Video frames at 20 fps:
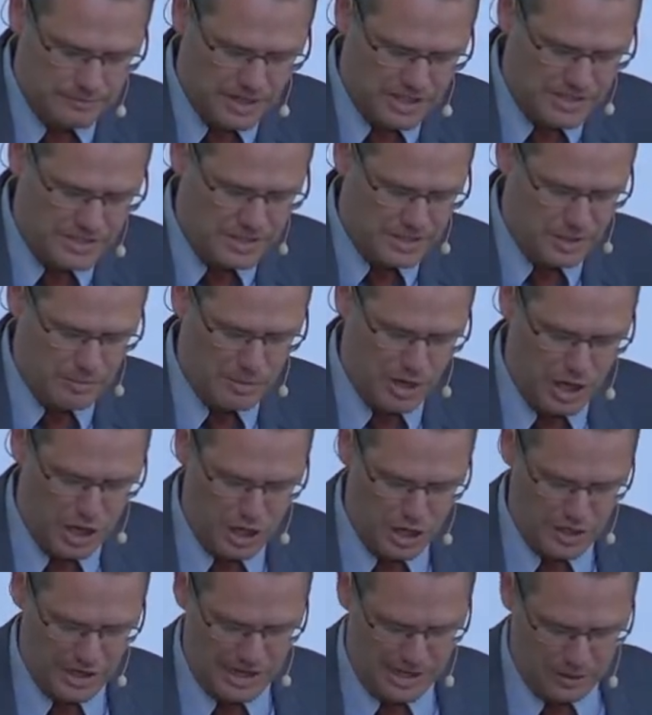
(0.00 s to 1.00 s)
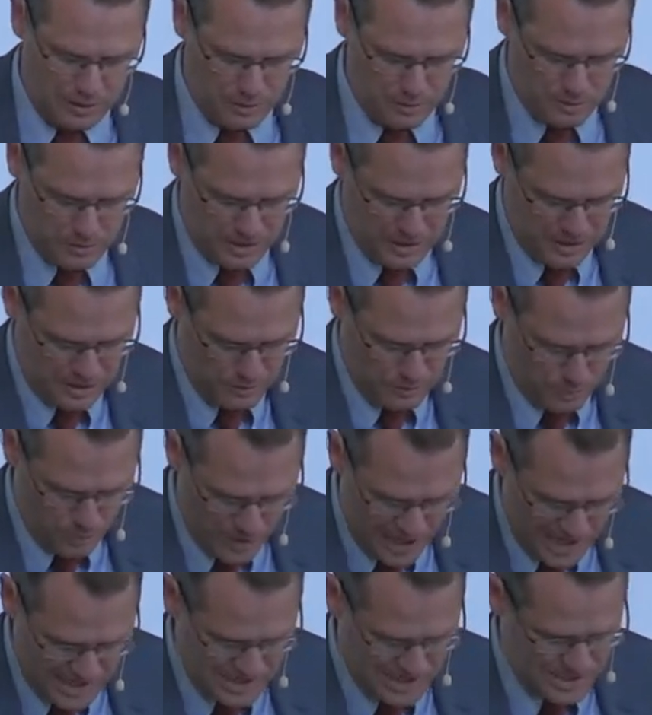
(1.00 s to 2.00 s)
Might seem odd. How can
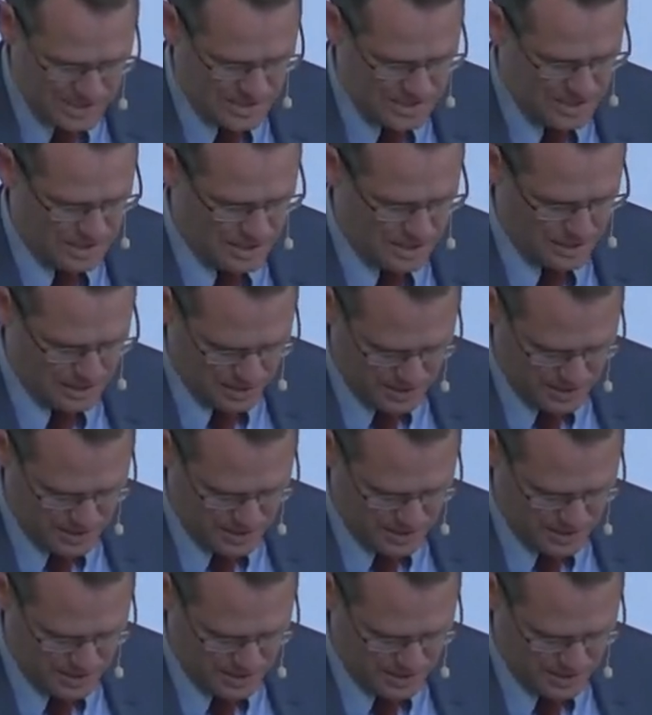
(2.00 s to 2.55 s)
rest